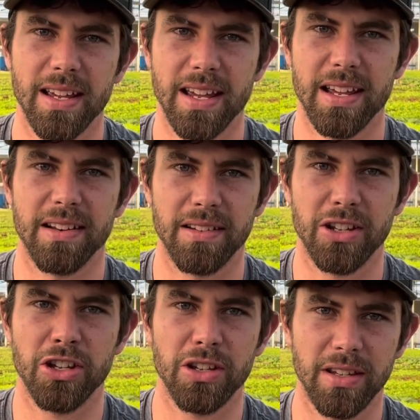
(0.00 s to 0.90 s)

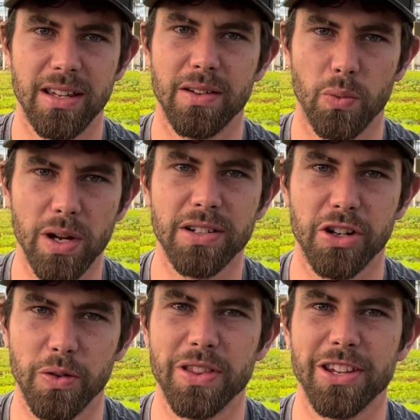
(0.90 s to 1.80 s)
in
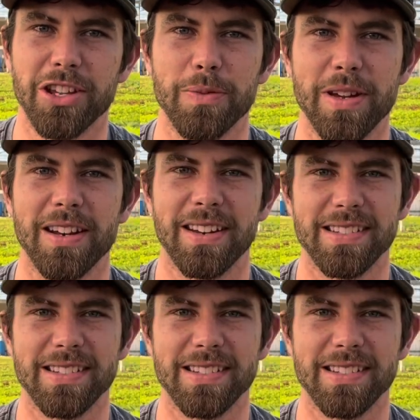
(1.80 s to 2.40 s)
winter when the humidity is